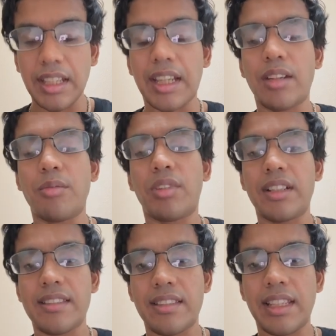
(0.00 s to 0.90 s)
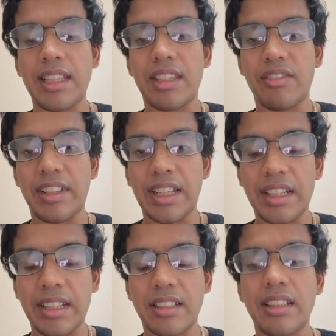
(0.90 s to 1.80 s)
And once they evade
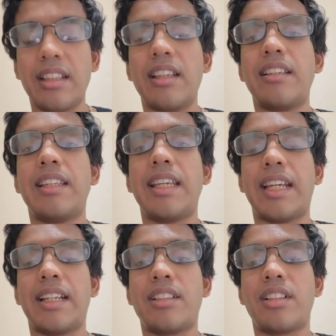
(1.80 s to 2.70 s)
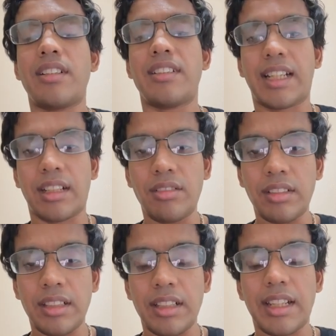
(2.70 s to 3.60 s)
it, they enter down
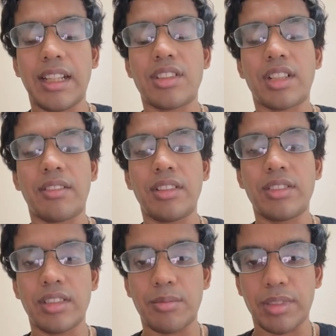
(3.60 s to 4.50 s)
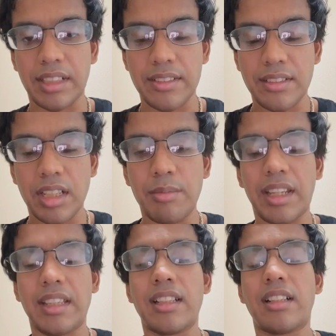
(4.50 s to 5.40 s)
and travel to their bloodstream.
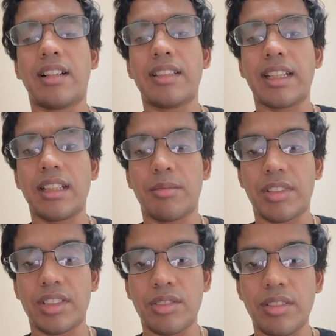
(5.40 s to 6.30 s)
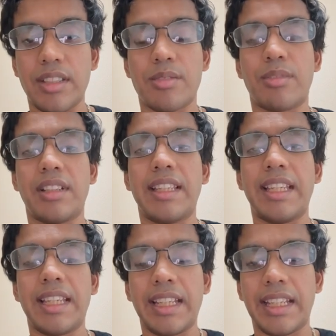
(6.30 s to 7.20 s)
And the contact number two is when they
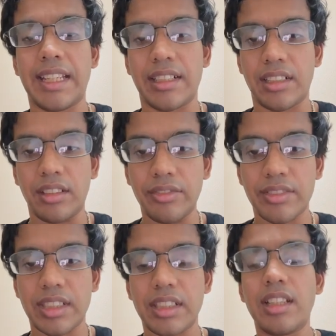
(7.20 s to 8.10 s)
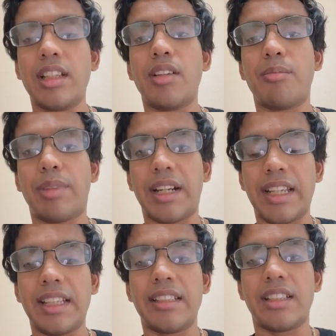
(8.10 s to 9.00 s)
get engulfed
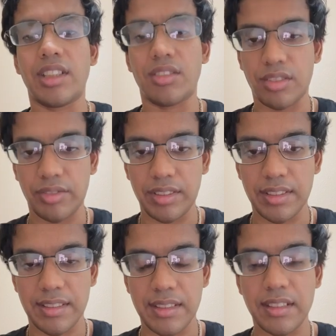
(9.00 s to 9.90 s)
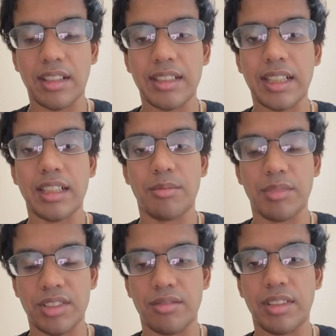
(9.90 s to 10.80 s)
by the neutrophils. This is contact number
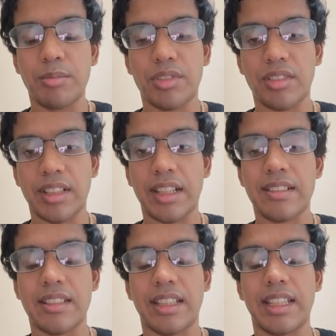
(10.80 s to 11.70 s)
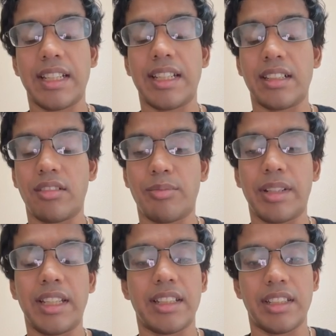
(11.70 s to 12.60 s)
two, when prokaryotes get engulfed
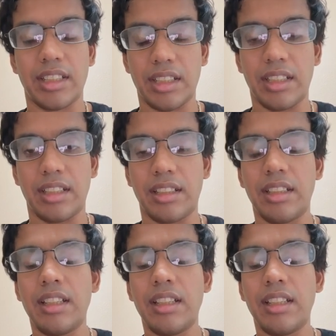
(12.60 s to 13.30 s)
by the